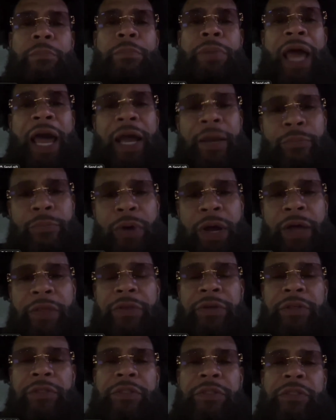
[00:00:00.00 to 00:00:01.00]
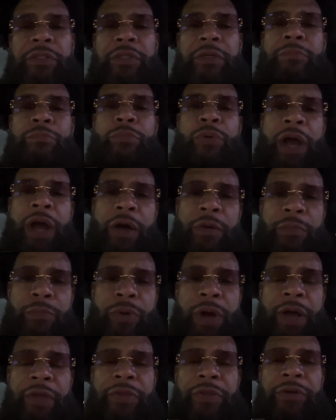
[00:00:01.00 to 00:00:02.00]
Black brothers, brown
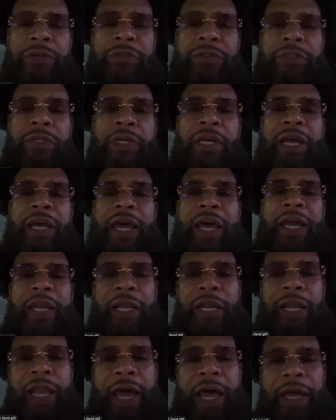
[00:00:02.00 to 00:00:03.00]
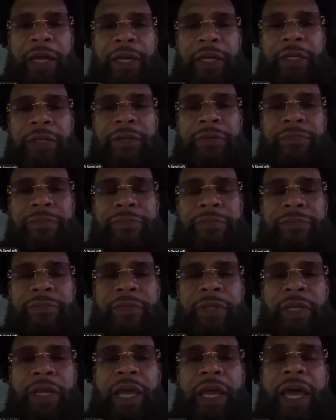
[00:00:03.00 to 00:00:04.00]
brothers, and alike
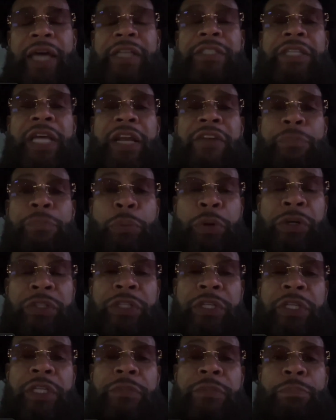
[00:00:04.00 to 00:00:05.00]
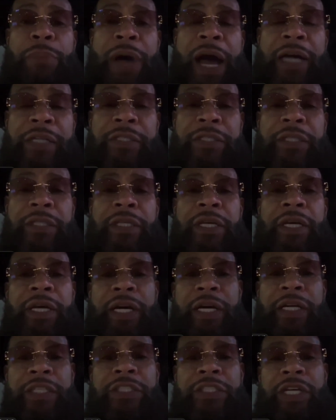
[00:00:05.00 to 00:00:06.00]
instead of pushing this boxing
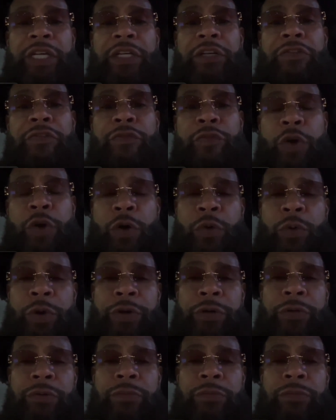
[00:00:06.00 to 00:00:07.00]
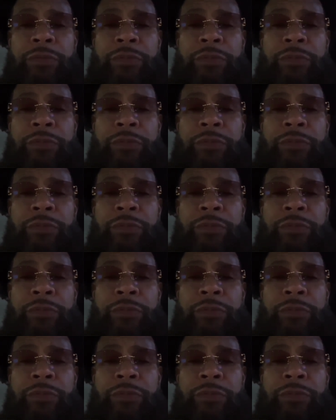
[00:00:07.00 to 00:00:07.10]
agenda forward